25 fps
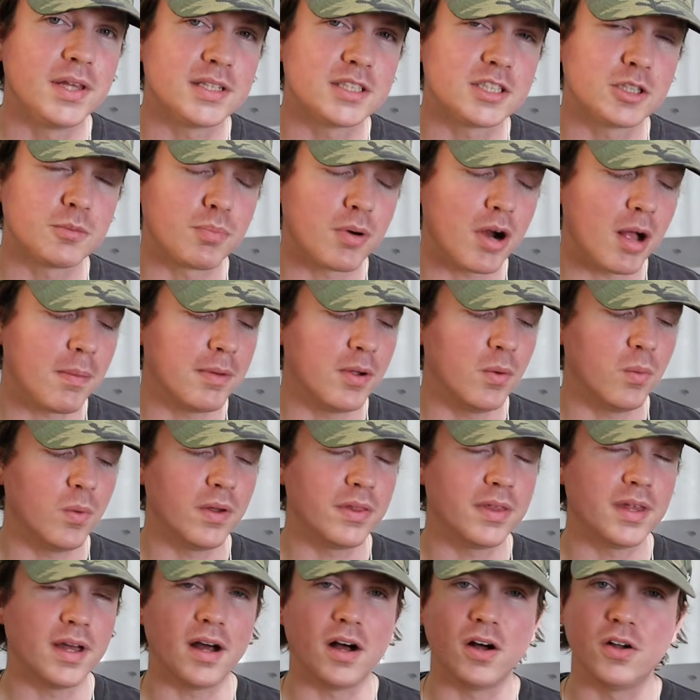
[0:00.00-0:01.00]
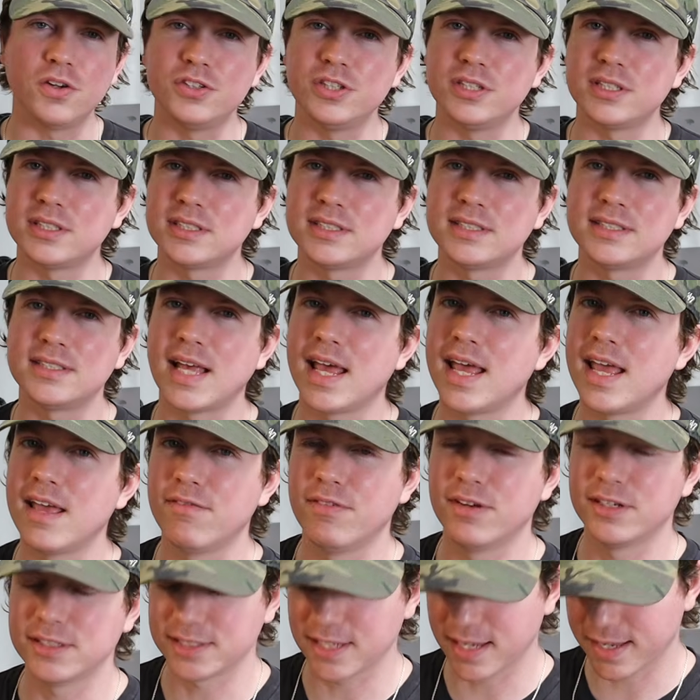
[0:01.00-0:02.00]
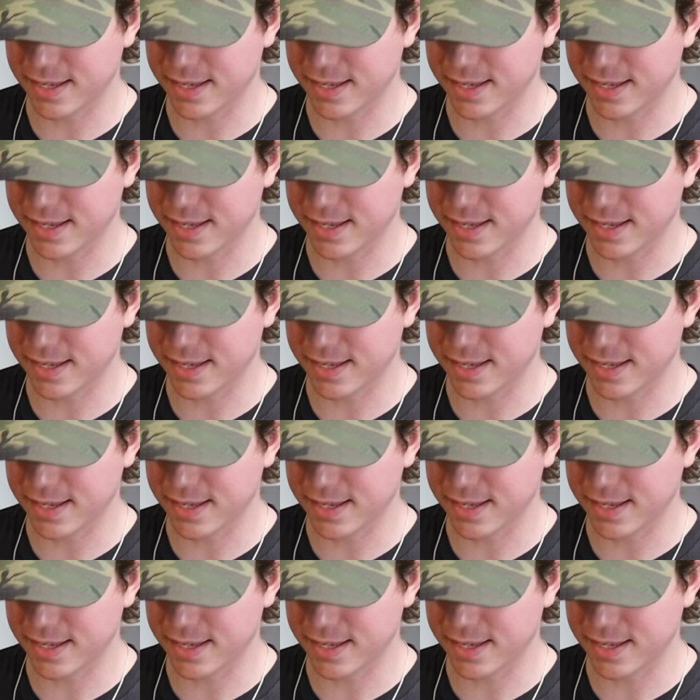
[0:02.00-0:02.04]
this is probably one that I'll just save as